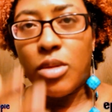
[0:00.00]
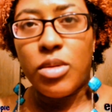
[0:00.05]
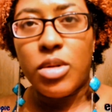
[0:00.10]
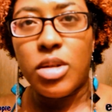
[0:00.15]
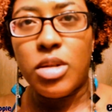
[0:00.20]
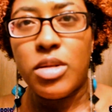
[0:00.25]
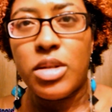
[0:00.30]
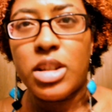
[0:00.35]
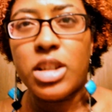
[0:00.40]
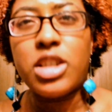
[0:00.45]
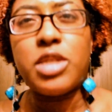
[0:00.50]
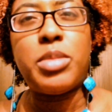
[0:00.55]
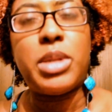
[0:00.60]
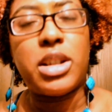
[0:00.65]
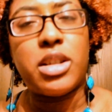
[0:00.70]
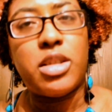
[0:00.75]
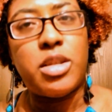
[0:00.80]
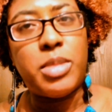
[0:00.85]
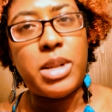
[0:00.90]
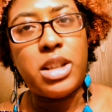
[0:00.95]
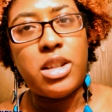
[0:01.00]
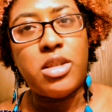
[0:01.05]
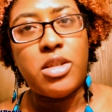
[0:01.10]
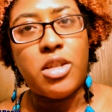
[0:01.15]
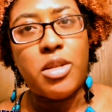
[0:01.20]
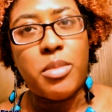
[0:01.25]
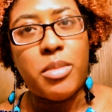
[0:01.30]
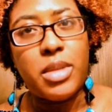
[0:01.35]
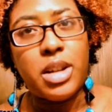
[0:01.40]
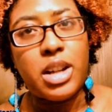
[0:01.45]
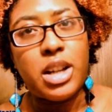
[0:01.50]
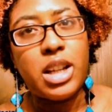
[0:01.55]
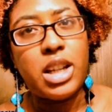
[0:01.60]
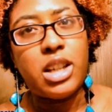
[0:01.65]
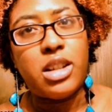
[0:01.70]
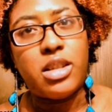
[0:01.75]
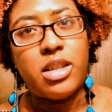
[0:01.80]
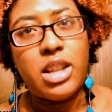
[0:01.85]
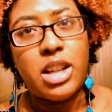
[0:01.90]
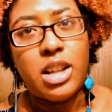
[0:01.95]
We're always expected to be dumb, and I
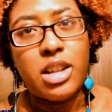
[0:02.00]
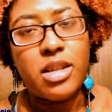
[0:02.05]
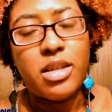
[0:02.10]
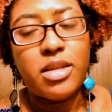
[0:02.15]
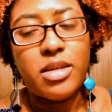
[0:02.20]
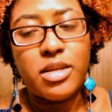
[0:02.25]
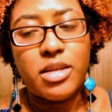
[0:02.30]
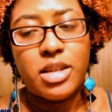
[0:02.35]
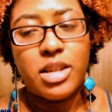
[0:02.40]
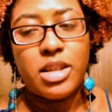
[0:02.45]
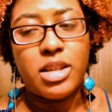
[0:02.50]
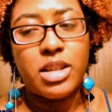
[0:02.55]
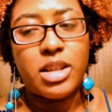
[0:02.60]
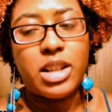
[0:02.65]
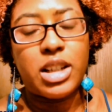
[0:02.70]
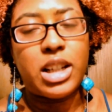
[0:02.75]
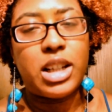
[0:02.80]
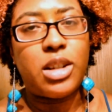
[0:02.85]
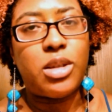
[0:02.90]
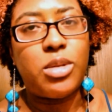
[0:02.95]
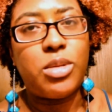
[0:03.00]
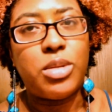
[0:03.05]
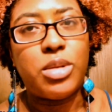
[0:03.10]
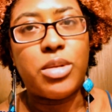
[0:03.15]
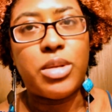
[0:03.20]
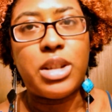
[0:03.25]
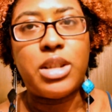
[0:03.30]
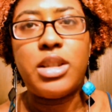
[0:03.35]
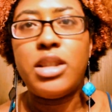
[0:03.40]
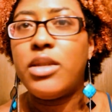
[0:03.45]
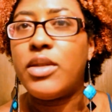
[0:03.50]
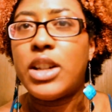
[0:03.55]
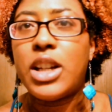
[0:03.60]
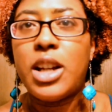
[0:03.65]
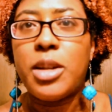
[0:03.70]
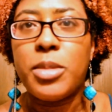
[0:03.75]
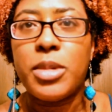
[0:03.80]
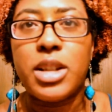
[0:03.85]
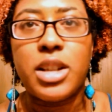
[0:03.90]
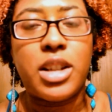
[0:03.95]
hated that. See, as I got older, it even
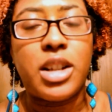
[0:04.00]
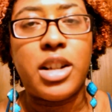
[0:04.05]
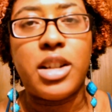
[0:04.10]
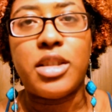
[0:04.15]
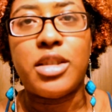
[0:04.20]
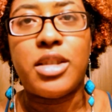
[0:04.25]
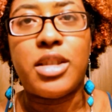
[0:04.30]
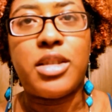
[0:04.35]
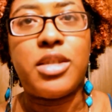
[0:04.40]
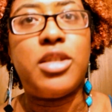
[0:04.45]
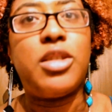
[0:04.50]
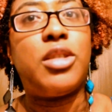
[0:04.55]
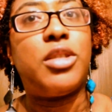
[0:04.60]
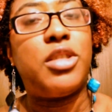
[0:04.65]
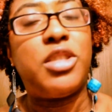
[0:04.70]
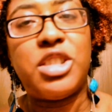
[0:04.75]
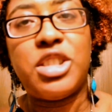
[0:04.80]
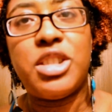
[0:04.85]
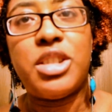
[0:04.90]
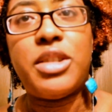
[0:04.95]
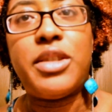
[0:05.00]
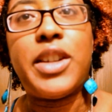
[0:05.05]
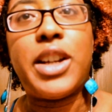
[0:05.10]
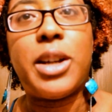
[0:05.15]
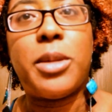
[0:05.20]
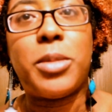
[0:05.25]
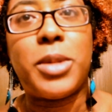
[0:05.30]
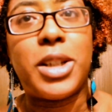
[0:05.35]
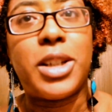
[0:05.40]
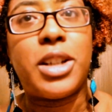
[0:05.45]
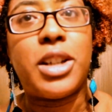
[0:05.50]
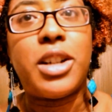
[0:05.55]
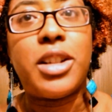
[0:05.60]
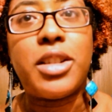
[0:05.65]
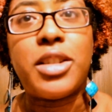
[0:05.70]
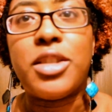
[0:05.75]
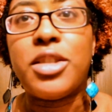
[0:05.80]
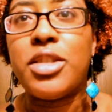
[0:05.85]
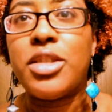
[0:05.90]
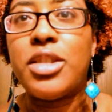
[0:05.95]
happened in college. Y'all, the shit even happened in
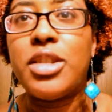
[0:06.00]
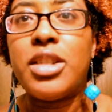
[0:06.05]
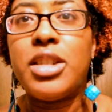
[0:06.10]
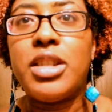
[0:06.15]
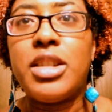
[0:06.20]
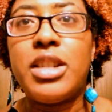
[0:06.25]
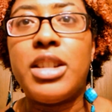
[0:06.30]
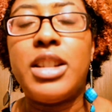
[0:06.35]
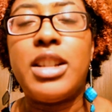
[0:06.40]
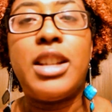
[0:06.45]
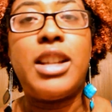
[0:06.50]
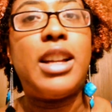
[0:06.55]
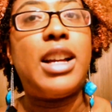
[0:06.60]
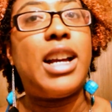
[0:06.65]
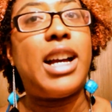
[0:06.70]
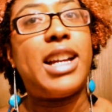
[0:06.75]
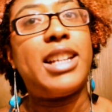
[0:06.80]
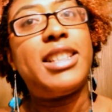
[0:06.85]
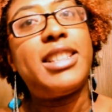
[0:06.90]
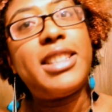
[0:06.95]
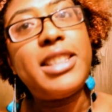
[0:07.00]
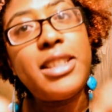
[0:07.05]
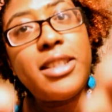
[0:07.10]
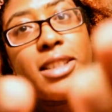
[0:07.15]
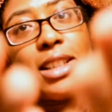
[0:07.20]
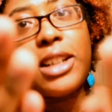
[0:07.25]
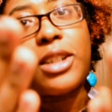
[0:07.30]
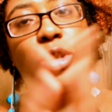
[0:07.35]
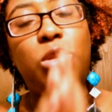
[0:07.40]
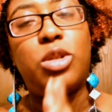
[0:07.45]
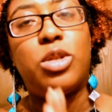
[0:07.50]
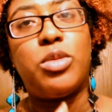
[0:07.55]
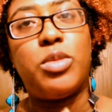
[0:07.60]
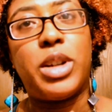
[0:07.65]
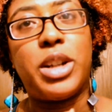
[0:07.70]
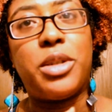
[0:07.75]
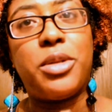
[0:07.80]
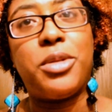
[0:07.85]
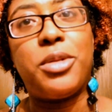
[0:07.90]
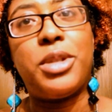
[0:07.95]
college. I still got called a
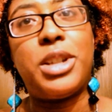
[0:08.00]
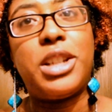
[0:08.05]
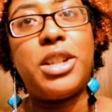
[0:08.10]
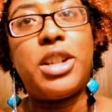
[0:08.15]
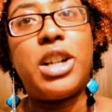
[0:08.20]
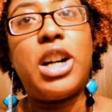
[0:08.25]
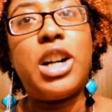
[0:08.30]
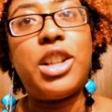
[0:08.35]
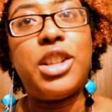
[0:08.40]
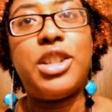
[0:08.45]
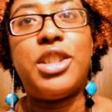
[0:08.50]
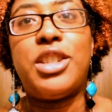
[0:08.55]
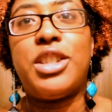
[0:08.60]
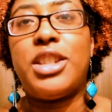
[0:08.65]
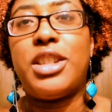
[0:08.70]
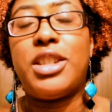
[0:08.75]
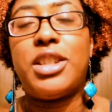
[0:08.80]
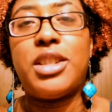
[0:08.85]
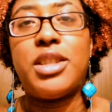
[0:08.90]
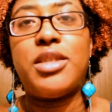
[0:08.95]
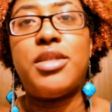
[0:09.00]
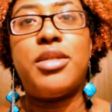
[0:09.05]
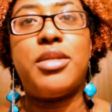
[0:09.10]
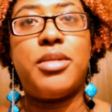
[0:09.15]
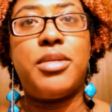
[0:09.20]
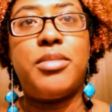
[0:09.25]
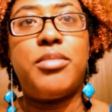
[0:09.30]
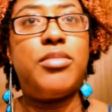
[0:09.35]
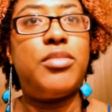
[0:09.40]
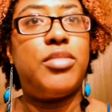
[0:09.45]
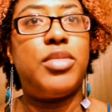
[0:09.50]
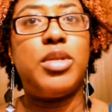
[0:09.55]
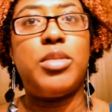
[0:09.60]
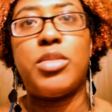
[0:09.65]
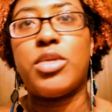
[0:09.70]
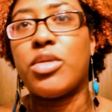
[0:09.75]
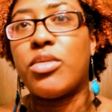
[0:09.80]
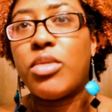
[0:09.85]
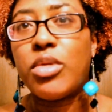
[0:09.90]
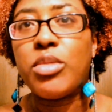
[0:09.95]
white girl in college, and
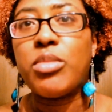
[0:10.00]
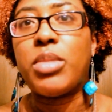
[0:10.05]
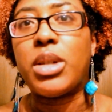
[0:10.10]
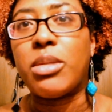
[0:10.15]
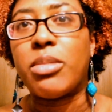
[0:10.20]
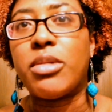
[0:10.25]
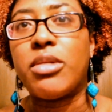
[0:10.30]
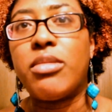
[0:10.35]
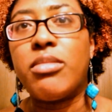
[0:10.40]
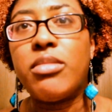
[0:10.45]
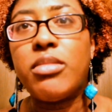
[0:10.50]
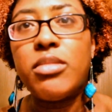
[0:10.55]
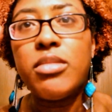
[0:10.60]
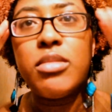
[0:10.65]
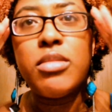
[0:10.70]
pretty much grown people.